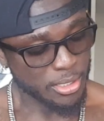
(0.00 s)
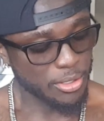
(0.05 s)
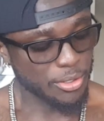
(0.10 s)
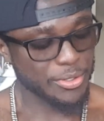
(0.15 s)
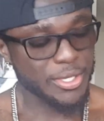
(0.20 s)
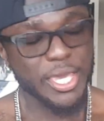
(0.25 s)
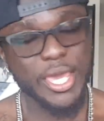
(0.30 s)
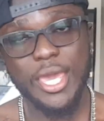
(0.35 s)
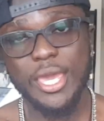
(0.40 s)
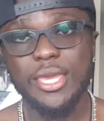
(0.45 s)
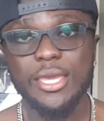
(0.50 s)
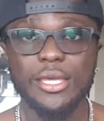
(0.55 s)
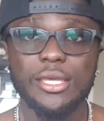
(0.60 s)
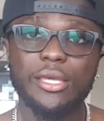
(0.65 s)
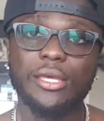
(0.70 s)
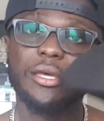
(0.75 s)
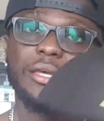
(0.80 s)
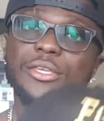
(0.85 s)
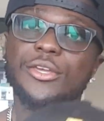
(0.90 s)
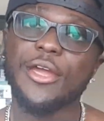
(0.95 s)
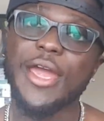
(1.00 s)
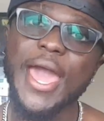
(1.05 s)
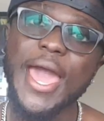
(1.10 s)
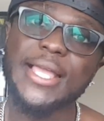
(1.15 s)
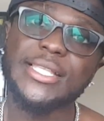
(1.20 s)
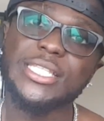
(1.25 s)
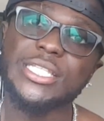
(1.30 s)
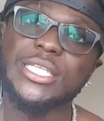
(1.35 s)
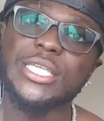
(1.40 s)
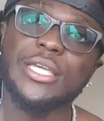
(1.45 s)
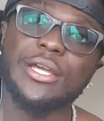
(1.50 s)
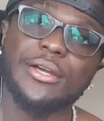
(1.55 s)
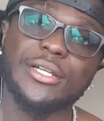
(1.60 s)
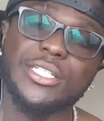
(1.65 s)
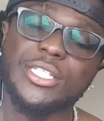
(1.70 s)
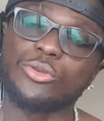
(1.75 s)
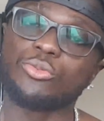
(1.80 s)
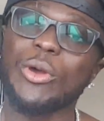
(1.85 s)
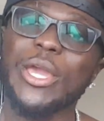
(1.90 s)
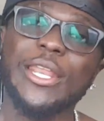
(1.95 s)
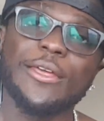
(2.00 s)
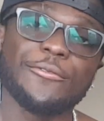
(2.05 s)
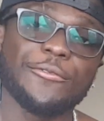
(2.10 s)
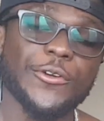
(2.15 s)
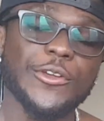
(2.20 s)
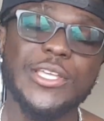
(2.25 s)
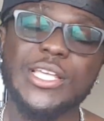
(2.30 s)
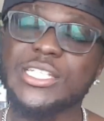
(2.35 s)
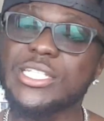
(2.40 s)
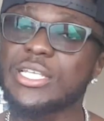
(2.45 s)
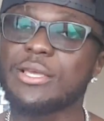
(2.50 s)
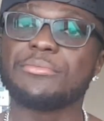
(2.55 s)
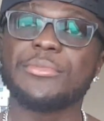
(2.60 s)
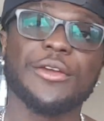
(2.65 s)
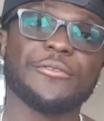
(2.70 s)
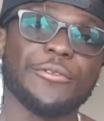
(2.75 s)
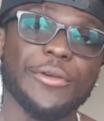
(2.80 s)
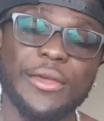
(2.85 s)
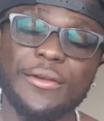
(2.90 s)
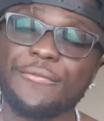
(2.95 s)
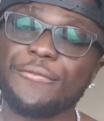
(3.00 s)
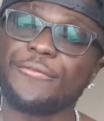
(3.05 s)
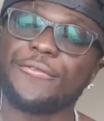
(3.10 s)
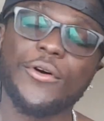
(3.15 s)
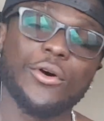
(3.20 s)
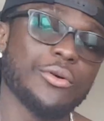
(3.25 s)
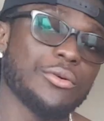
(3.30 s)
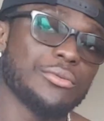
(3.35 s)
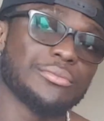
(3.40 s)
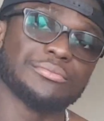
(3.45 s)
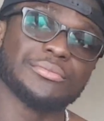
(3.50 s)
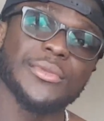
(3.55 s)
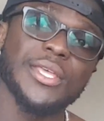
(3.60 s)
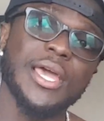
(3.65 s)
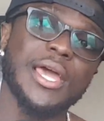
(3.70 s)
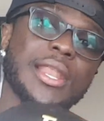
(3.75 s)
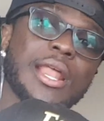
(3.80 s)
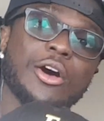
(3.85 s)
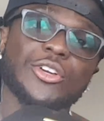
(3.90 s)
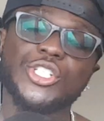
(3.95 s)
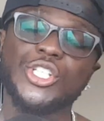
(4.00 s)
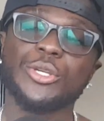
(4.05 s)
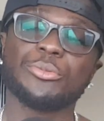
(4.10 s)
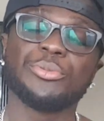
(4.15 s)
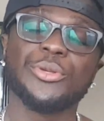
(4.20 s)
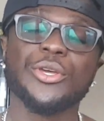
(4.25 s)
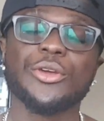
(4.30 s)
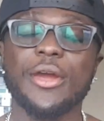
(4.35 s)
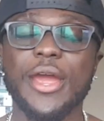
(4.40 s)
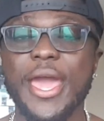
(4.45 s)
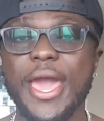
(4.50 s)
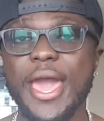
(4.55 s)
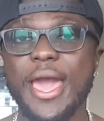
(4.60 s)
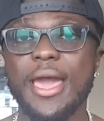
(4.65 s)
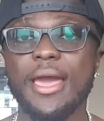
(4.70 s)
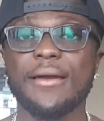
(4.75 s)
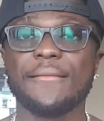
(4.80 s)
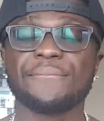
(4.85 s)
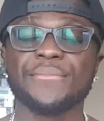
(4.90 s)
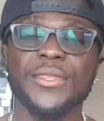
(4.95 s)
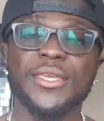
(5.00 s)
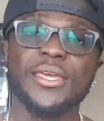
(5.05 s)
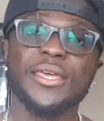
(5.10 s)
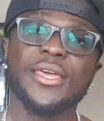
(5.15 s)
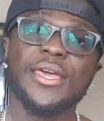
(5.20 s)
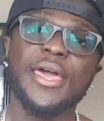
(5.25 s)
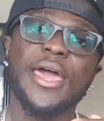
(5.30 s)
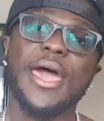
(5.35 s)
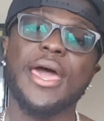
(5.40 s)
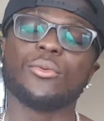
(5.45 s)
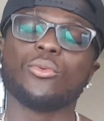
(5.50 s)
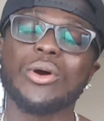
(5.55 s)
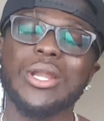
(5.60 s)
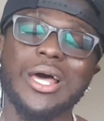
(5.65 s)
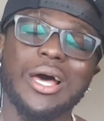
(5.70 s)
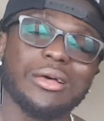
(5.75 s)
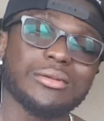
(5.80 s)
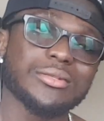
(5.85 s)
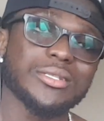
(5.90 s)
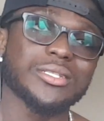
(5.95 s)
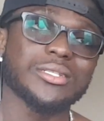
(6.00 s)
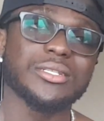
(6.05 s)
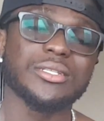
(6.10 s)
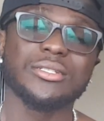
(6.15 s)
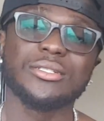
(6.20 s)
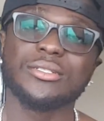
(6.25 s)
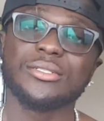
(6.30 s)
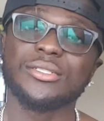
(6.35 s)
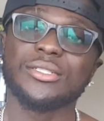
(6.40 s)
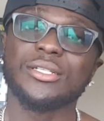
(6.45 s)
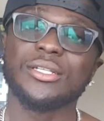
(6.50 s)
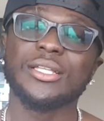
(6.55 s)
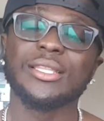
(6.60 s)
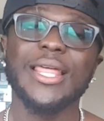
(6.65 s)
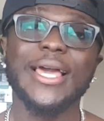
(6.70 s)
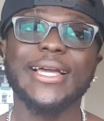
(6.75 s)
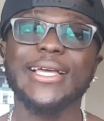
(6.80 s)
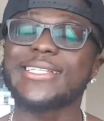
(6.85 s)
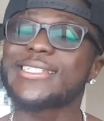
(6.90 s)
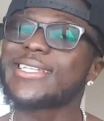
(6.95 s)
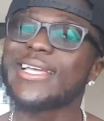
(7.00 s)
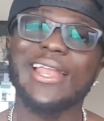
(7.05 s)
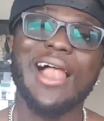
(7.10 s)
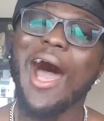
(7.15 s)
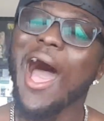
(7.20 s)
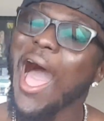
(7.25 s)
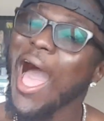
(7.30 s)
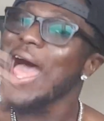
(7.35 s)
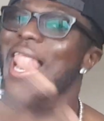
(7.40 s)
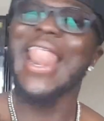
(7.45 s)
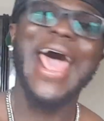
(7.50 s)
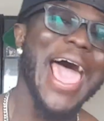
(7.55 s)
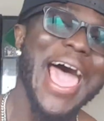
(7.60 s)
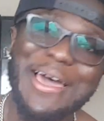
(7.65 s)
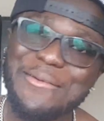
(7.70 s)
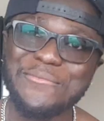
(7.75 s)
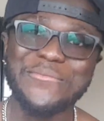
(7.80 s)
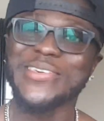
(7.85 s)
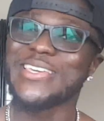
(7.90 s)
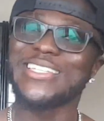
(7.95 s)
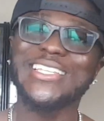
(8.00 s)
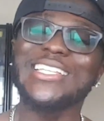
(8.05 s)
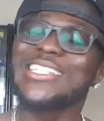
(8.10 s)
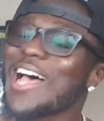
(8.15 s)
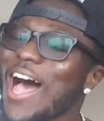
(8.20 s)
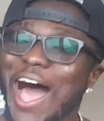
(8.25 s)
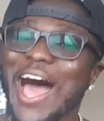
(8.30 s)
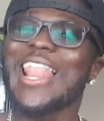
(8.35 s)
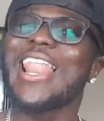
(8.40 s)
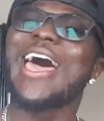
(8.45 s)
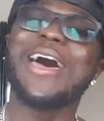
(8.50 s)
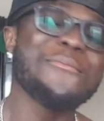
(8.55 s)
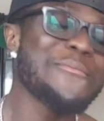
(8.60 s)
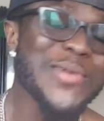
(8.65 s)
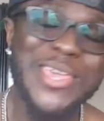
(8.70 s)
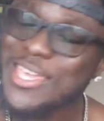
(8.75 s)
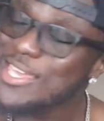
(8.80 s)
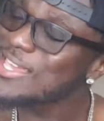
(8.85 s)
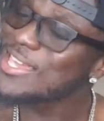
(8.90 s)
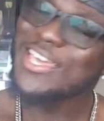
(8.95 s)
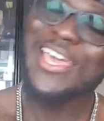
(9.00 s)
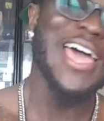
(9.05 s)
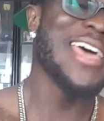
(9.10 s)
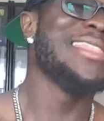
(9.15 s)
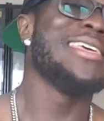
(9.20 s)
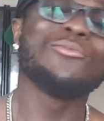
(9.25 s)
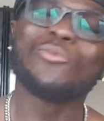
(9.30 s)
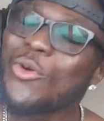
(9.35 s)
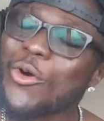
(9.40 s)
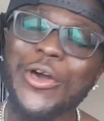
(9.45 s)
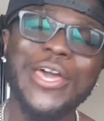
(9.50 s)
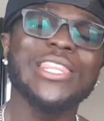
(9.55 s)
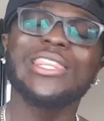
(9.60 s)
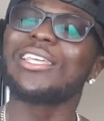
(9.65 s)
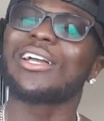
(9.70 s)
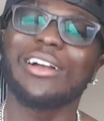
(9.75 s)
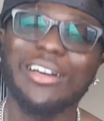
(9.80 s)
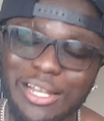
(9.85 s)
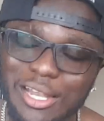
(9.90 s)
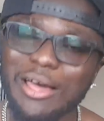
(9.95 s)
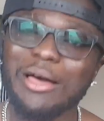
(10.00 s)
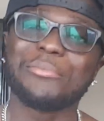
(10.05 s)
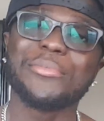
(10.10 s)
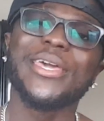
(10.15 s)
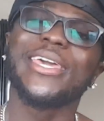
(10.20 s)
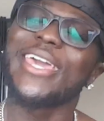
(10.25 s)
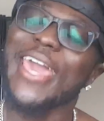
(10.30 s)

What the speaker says: okay? Your hat's here, it's waiting for you, just send me your info, and I'll ship you your hat, and what else? Like I said, holla at me, just holla at me, and then we'll hit the club in